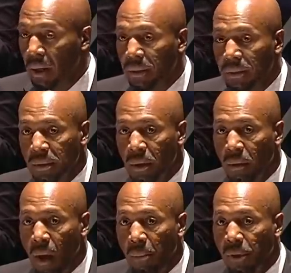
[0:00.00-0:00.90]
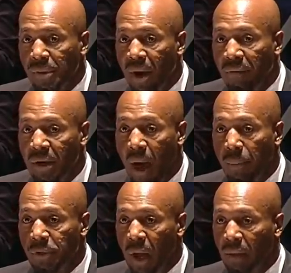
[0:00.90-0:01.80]
Still, almost every
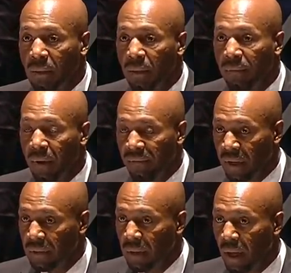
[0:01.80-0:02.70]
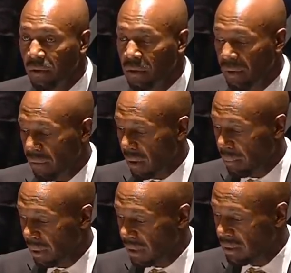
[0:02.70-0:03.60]
objective investigation of a
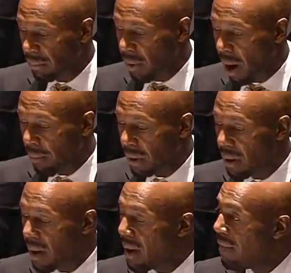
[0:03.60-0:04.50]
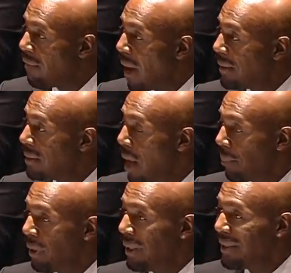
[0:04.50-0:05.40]
police department finds that
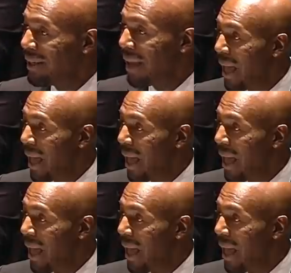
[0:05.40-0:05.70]
police,